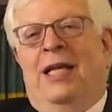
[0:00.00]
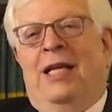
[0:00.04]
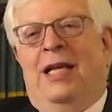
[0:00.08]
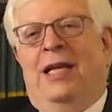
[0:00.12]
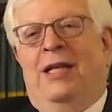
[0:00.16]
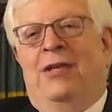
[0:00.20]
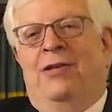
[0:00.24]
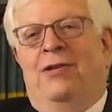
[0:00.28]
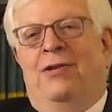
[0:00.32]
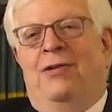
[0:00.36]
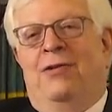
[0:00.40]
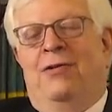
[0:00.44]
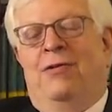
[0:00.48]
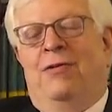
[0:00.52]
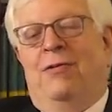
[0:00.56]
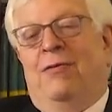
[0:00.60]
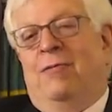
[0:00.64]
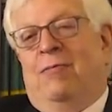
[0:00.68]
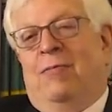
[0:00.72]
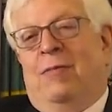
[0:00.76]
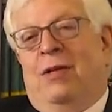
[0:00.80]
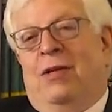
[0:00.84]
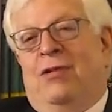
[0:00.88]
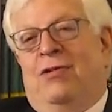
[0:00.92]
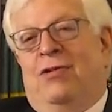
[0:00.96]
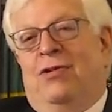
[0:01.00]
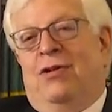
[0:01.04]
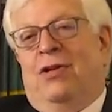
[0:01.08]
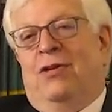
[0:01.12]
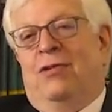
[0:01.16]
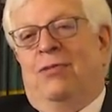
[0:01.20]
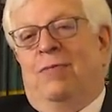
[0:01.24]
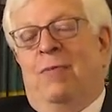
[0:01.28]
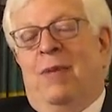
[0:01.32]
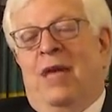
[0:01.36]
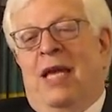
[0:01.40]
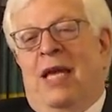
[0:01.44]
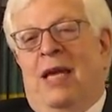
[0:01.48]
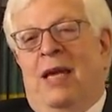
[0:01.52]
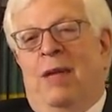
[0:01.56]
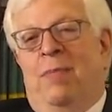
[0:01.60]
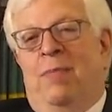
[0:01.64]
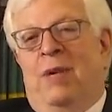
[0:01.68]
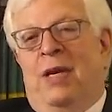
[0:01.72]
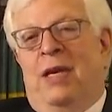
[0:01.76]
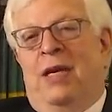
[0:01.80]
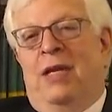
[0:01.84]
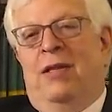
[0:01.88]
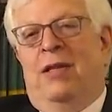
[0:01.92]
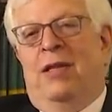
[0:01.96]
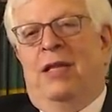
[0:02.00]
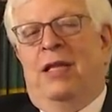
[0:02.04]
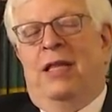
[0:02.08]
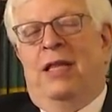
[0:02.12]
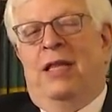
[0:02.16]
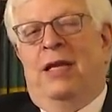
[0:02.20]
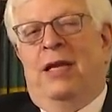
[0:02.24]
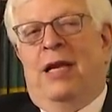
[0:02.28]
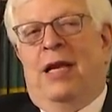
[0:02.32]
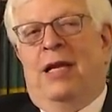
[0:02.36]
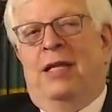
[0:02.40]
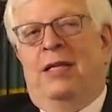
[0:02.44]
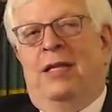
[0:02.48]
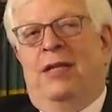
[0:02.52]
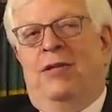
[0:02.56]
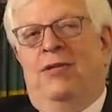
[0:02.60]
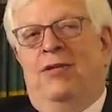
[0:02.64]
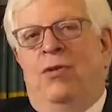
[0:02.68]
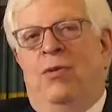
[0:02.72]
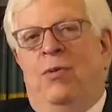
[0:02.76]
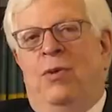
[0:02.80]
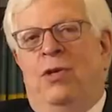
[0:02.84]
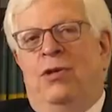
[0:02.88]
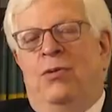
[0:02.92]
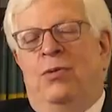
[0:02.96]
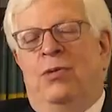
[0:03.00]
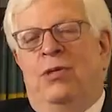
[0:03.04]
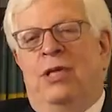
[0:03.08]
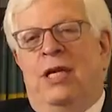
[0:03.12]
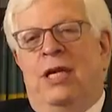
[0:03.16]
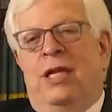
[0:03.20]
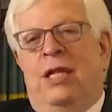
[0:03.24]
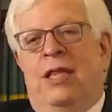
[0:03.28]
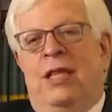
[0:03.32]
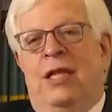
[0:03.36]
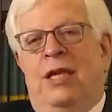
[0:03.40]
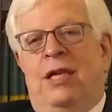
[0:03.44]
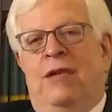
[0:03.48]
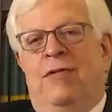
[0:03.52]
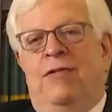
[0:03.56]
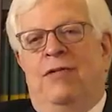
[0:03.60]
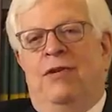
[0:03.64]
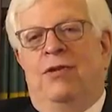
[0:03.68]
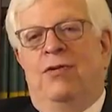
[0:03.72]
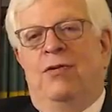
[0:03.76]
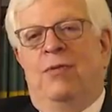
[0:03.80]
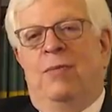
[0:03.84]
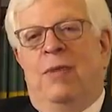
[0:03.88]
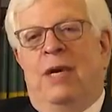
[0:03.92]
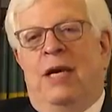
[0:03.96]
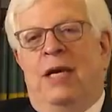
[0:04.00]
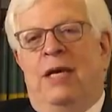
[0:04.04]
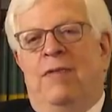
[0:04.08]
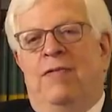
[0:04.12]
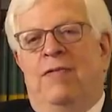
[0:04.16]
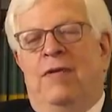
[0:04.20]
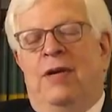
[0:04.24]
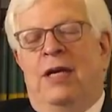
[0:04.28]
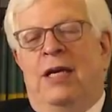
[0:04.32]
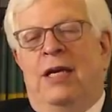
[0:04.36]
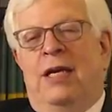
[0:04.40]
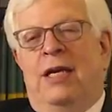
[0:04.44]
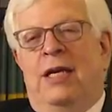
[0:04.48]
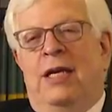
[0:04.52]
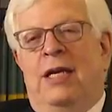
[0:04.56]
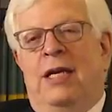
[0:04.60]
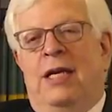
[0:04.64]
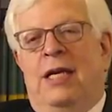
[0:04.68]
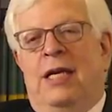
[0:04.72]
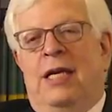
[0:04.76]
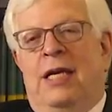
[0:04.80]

It's just me, but I did two interesting things that you might find